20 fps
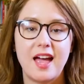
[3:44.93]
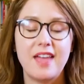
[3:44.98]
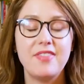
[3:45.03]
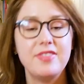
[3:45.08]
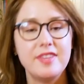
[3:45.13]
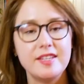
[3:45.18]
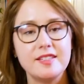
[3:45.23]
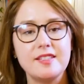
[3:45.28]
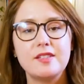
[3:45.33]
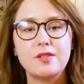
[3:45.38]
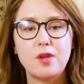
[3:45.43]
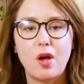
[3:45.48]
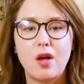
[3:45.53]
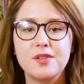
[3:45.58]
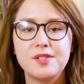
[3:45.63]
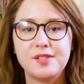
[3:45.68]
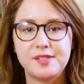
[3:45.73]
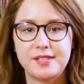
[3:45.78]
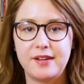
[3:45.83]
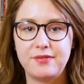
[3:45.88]
And this is
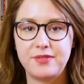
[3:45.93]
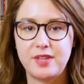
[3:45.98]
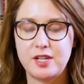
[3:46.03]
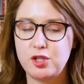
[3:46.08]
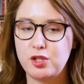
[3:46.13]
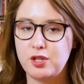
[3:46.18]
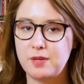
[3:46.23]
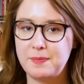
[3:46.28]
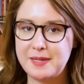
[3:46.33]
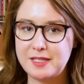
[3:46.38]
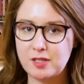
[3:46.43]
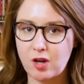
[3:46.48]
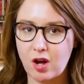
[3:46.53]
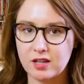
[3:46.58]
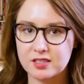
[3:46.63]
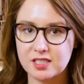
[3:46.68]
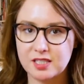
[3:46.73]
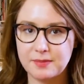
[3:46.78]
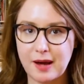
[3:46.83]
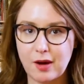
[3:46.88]
all stuff that should be
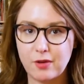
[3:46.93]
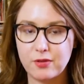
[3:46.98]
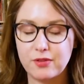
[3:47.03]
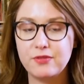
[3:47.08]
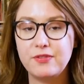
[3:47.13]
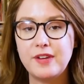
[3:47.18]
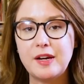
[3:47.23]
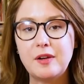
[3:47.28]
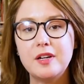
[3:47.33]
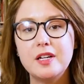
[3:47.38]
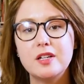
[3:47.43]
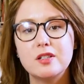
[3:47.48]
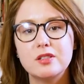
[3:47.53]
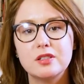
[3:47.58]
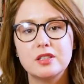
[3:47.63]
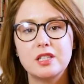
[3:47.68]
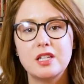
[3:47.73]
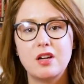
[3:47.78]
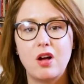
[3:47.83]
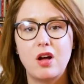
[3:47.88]
talked about very
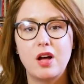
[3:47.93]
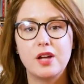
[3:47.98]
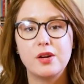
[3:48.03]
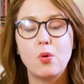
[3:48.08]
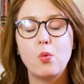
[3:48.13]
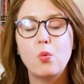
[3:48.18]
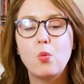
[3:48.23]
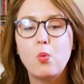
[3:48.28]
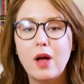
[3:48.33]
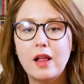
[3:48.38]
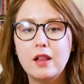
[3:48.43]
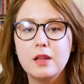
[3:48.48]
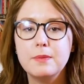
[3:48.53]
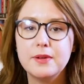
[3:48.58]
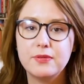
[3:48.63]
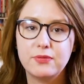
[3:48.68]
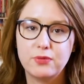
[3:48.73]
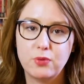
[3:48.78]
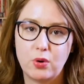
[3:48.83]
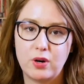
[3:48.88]
early on, well
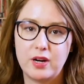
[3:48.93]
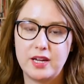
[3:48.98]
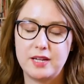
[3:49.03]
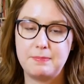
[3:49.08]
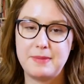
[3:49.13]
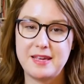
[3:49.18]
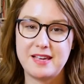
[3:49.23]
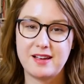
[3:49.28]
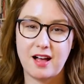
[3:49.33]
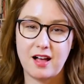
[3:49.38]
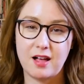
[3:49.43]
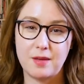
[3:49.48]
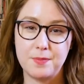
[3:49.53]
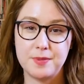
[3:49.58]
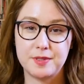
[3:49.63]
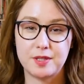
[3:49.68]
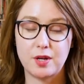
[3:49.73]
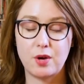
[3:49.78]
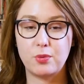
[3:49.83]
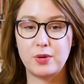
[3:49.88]
before it
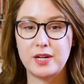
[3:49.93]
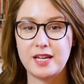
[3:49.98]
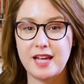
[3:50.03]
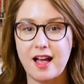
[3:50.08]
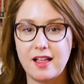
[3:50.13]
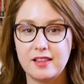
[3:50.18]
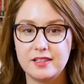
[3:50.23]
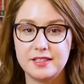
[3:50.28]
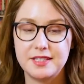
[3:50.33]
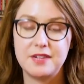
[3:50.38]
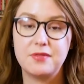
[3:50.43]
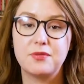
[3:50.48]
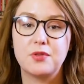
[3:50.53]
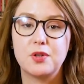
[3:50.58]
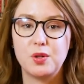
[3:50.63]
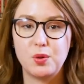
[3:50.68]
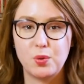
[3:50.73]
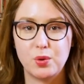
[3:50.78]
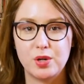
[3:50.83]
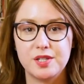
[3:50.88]
becomes a reality for
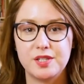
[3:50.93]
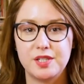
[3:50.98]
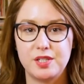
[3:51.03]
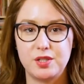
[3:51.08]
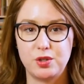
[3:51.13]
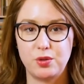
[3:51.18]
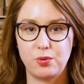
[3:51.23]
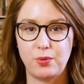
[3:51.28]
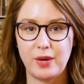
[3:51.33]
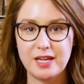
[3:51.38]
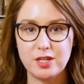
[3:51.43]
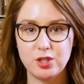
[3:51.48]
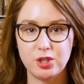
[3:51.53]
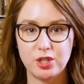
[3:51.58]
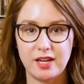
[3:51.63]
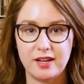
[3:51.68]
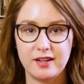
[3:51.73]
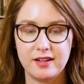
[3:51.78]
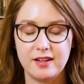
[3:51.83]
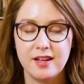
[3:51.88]
your
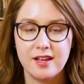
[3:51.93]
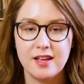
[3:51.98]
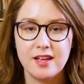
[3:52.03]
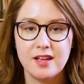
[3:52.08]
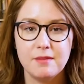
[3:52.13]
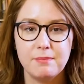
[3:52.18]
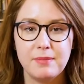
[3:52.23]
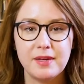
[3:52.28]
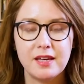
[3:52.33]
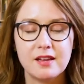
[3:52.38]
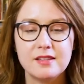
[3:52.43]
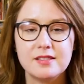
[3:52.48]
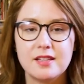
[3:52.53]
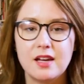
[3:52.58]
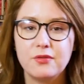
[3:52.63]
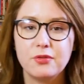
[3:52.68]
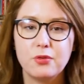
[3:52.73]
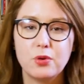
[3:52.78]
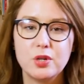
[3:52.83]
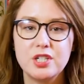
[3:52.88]
situation. Because
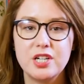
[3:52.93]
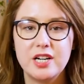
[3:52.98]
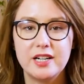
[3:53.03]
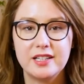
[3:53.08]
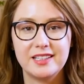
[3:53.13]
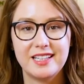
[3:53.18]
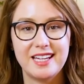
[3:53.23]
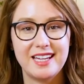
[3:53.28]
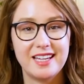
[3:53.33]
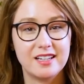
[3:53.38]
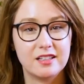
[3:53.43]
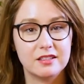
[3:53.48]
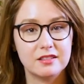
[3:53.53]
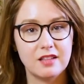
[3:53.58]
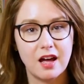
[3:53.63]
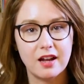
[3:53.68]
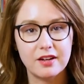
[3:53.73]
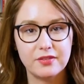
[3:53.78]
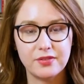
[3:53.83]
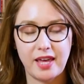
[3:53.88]
unfortunately, in a
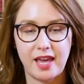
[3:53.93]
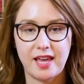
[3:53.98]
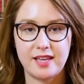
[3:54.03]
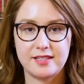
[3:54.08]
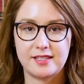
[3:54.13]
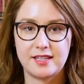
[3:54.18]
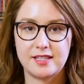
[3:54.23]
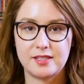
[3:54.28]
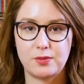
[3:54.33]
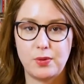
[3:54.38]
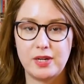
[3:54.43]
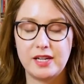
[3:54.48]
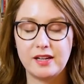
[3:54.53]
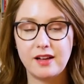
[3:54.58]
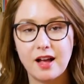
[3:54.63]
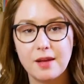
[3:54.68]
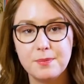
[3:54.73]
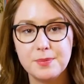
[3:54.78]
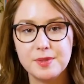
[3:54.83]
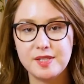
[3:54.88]
lot of cases, when it
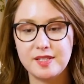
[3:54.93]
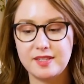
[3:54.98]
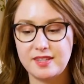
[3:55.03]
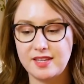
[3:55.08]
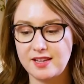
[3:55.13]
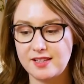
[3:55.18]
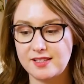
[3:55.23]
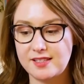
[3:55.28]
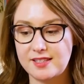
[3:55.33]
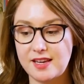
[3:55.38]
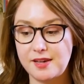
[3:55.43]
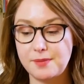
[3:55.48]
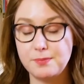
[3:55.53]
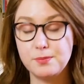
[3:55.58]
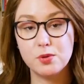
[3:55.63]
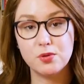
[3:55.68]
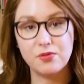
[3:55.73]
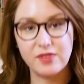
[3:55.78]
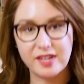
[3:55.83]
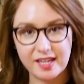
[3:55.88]
comes to things like
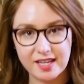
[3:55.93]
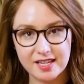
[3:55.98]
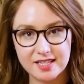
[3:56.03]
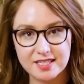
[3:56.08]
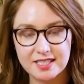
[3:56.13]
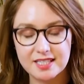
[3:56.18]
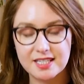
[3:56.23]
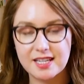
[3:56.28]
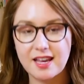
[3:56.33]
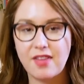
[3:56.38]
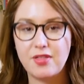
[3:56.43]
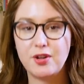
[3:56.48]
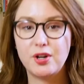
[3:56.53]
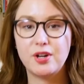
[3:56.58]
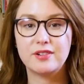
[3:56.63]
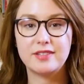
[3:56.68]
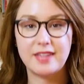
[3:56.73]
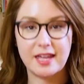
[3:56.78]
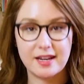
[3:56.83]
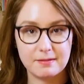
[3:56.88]
moving in
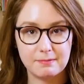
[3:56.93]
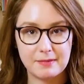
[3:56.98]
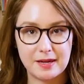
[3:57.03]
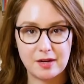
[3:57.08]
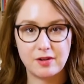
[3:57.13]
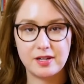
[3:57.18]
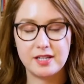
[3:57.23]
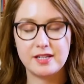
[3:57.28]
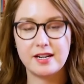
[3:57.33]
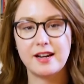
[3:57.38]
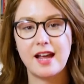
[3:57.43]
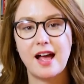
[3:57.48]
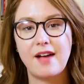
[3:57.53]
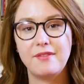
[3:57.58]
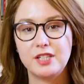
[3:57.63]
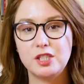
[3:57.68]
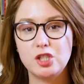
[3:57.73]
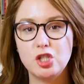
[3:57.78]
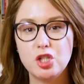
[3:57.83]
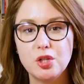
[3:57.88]
together, getting married, and
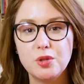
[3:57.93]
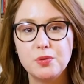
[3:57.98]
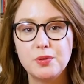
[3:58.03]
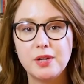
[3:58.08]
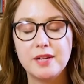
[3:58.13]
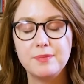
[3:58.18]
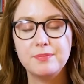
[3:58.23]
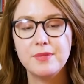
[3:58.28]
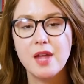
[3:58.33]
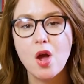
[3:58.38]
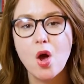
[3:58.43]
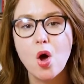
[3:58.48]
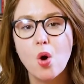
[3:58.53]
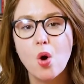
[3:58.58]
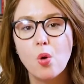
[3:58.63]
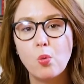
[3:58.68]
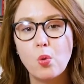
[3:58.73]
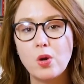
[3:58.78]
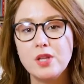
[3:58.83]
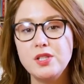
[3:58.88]
having children,
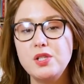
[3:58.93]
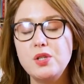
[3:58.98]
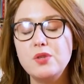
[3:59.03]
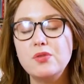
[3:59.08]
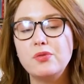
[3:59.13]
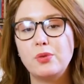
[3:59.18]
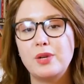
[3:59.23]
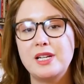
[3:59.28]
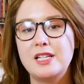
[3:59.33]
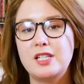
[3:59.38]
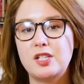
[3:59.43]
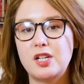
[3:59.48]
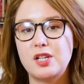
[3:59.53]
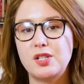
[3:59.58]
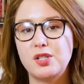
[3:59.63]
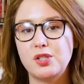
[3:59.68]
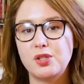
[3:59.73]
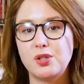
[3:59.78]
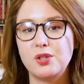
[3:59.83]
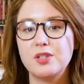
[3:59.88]
once you've reached a
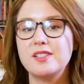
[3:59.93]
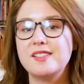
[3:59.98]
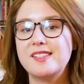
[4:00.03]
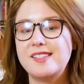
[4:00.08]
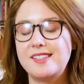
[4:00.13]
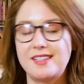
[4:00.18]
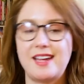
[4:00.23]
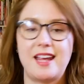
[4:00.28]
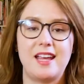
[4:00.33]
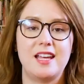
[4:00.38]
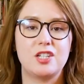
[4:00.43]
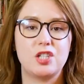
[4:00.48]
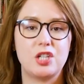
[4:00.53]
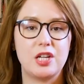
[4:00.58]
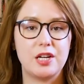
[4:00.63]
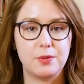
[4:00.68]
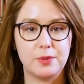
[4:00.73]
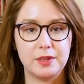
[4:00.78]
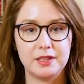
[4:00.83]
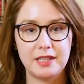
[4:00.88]
certain stage
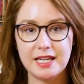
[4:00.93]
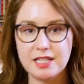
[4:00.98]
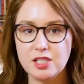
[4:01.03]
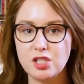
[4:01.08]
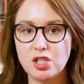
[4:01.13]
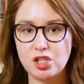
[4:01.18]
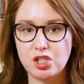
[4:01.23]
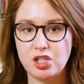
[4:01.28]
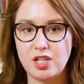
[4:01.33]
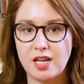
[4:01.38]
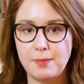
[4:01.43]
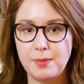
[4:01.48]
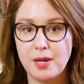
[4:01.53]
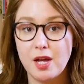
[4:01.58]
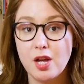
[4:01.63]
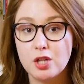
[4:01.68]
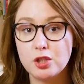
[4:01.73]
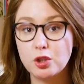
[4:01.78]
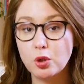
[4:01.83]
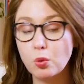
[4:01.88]
in a relationship,
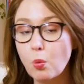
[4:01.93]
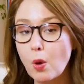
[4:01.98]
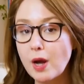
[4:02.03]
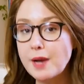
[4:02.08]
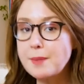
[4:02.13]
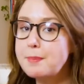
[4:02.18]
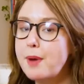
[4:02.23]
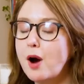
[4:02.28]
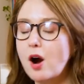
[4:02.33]
to one